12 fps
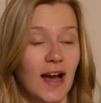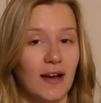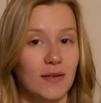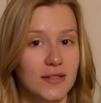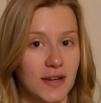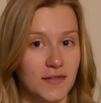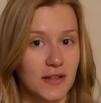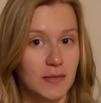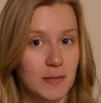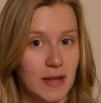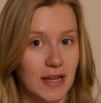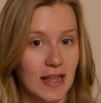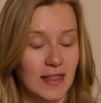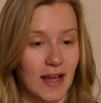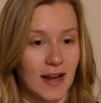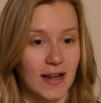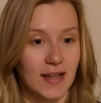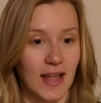I will definitely be making
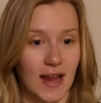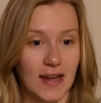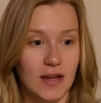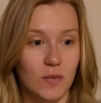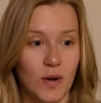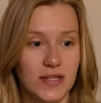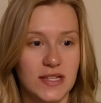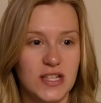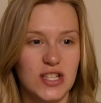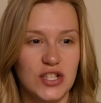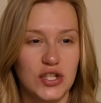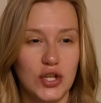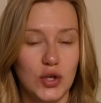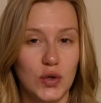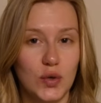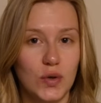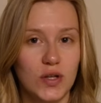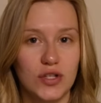that again. It wasn't
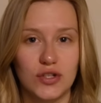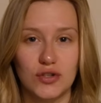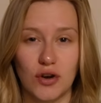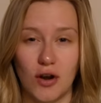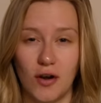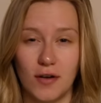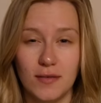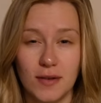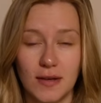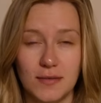too strong.